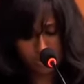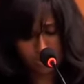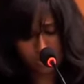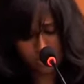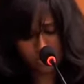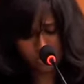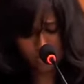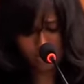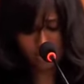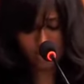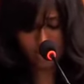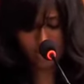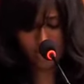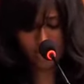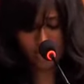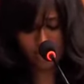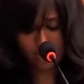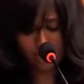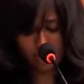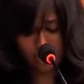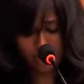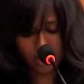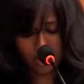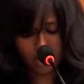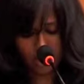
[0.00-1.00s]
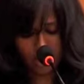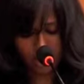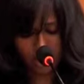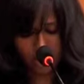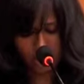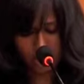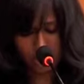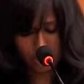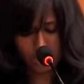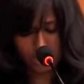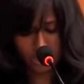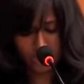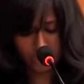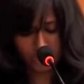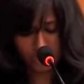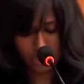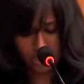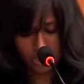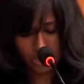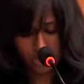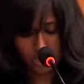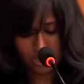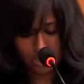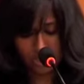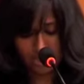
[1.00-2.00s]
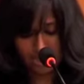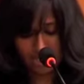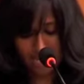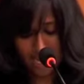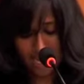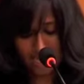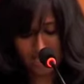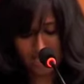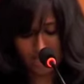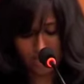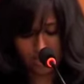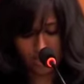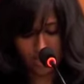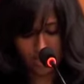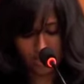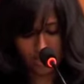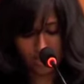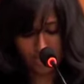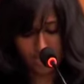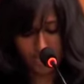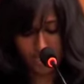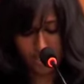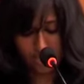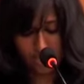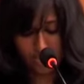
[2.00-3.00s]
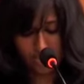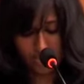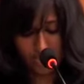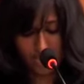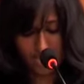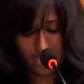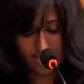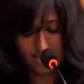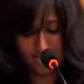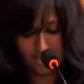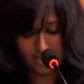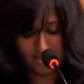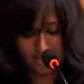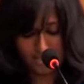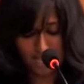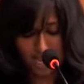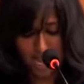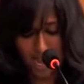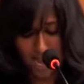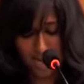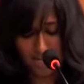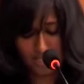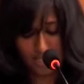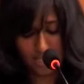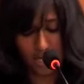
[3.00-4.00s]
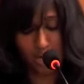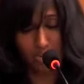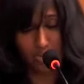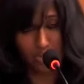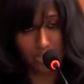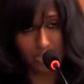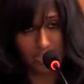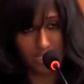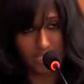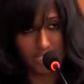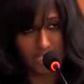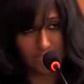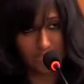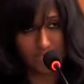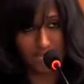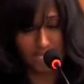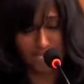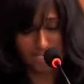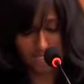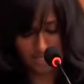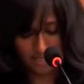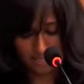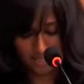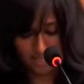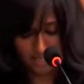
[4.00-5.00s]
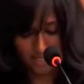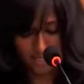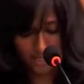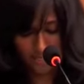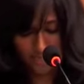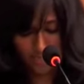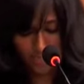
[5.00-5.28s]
do the same to these villages as and when the same processes act out in these places.